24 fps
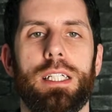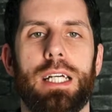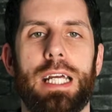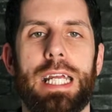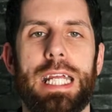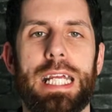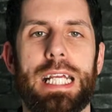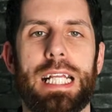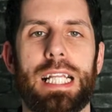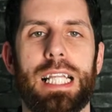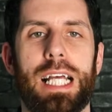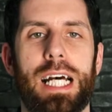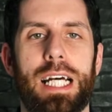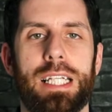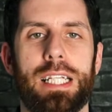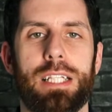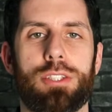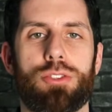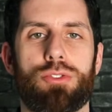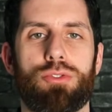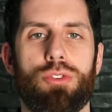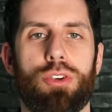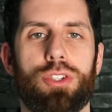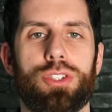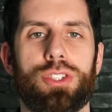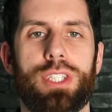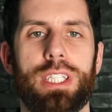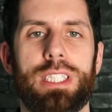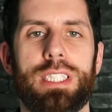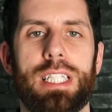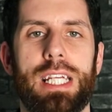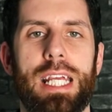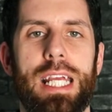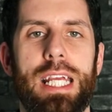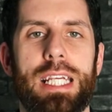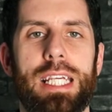Hey clan, it's Rusty,
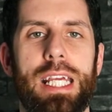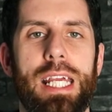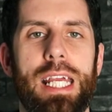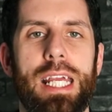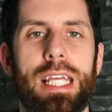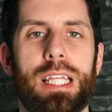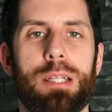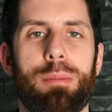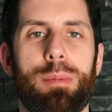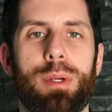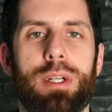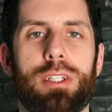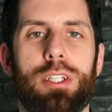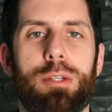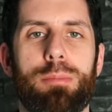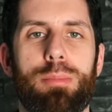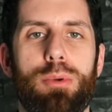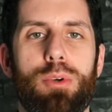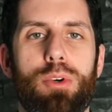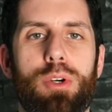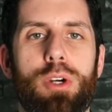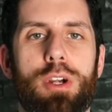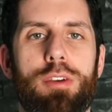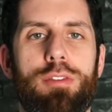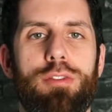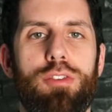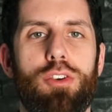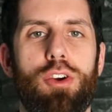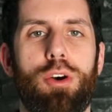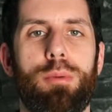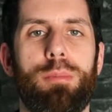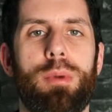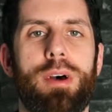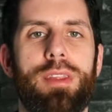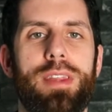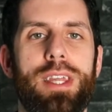aka the Bearded Broker
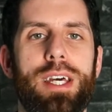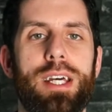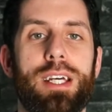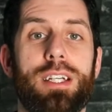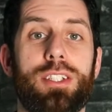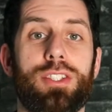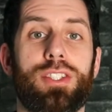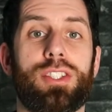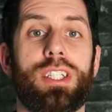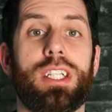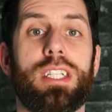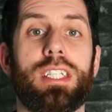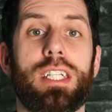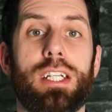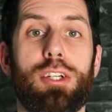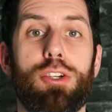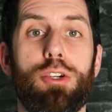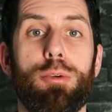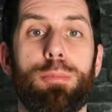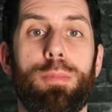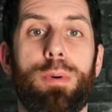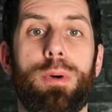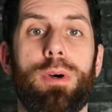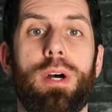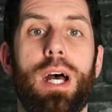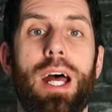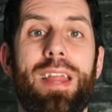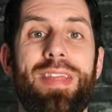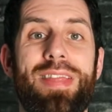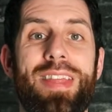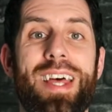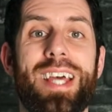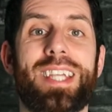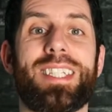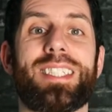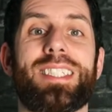from the Stisi Group.
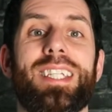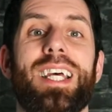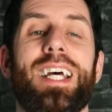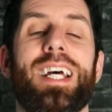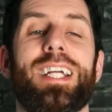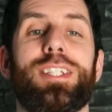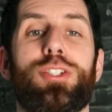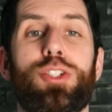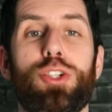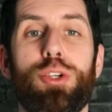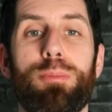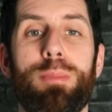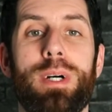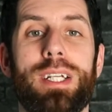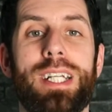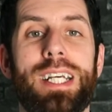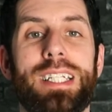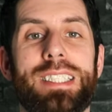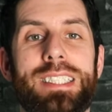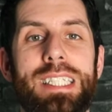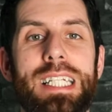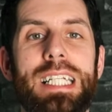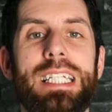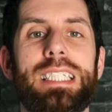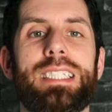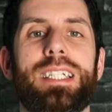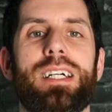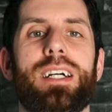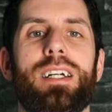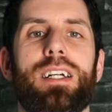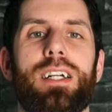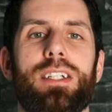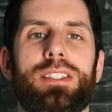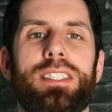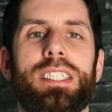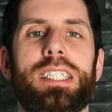In this 2-minute
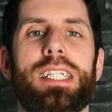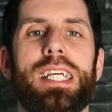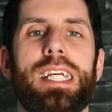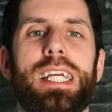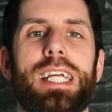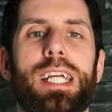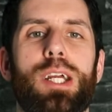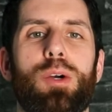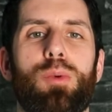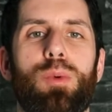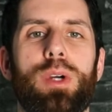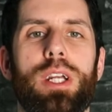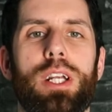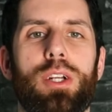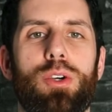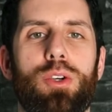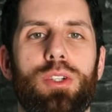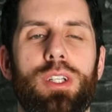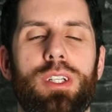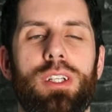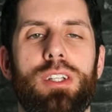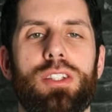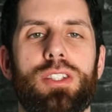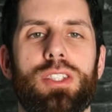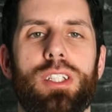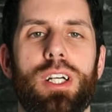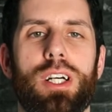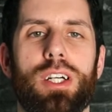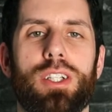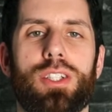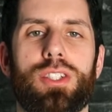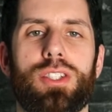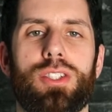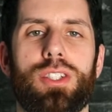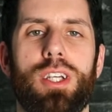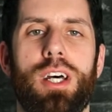teaser, today we are going to
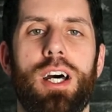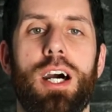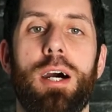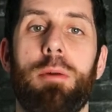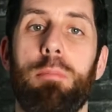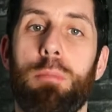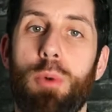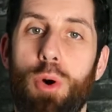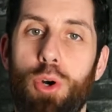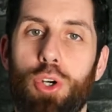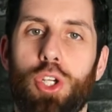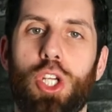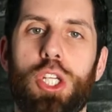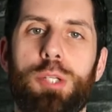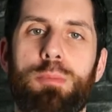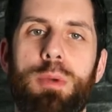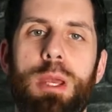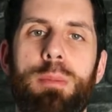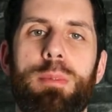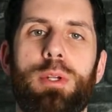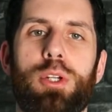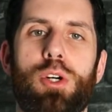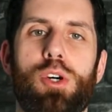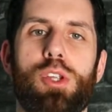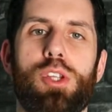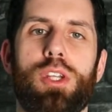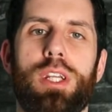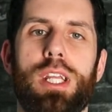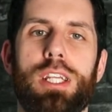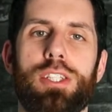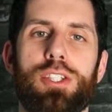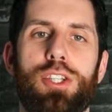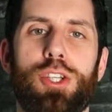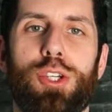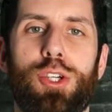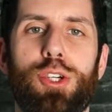discuss mortgage payment
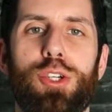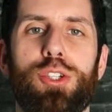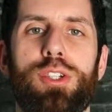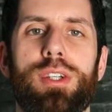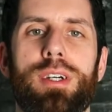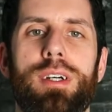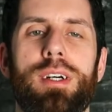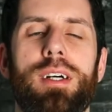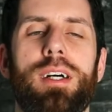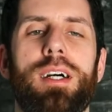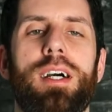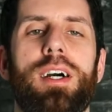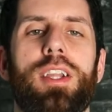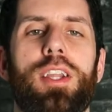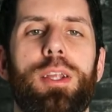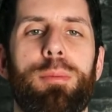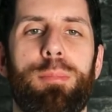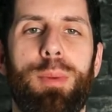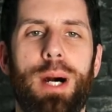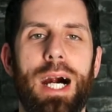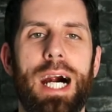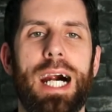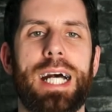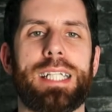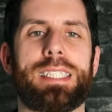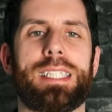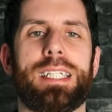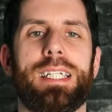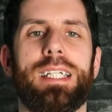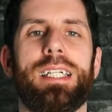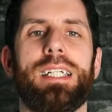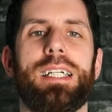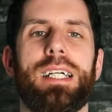holidays, the good, the bad,